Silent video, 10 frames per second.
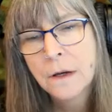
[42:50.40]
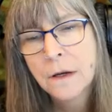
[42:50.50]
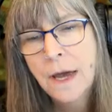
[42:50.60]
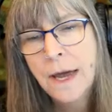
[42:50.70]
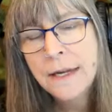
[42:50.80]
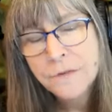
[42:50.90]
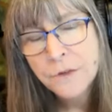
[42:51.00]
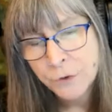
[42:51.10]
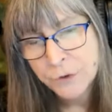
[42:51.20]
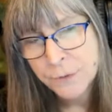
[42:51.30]
I have
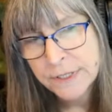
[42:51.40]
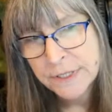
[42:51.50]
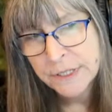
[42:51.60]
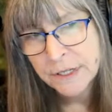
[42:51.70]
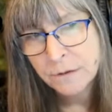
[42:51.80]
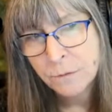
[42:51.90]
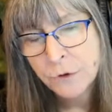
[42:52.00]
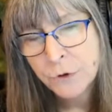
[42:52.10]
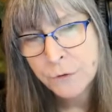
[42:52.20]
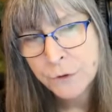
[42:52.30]
noticed recently
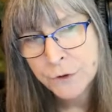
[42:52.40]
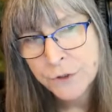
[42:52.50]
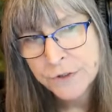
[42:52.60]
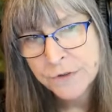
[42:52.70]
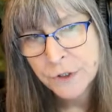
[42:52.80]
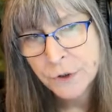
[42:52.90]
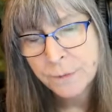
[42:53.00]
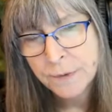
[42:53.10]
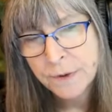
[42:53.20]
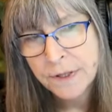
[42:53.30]
with new versions of
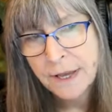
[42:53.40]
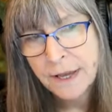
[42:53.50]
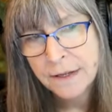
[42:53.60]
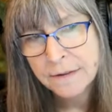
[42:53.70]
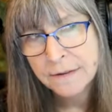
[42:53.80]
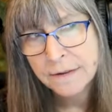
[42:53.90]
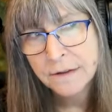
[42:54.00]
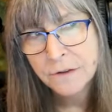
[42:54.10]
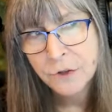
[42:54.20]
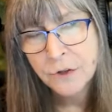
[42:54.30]
Zoom that
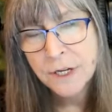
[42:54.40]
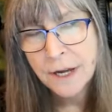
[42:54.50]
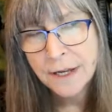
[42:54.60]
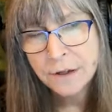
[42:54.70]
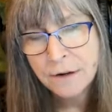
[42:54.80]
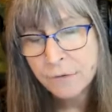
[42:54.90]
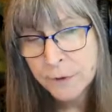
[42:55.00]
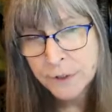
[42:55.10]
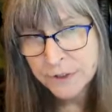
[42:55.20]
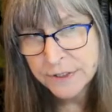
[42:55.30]
turning on and off
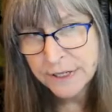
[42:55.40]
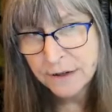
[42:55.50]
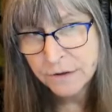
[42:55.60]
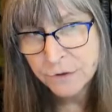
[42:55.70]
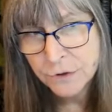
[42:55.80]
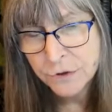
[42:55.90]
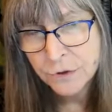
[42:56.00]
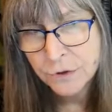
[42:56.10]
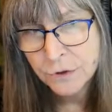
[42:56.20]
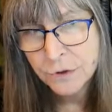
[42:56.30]
original sound
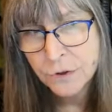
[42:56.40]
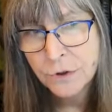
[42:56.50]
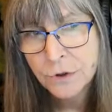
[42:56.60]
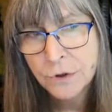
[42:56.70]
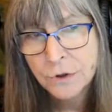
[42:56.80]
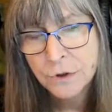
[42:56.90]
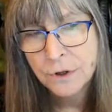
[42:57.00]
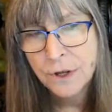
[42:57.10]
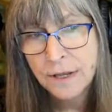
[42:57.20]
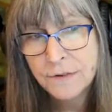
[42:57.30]

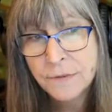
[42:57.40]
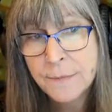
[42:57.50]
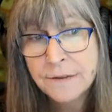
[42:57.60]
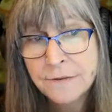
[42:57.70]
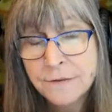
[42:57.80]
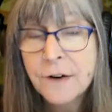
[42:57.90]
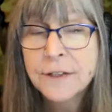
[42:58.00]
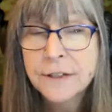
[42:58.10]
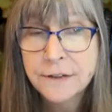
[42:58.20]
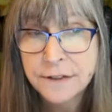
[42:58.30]
has made very
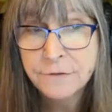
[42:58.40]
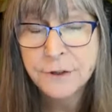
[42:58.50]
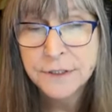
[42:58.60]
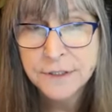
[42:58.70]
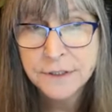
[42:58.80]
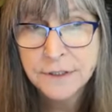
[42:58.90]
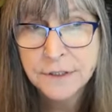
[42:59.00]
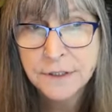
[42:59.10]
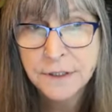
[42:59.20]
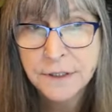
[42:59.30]
little difference.
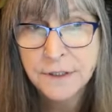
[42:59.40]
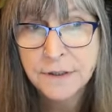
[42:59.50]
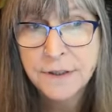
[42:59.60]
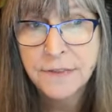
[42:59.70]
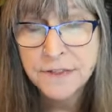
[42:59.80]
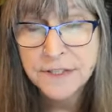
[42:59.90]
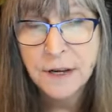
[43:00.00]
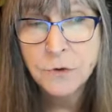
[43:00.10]
That the sound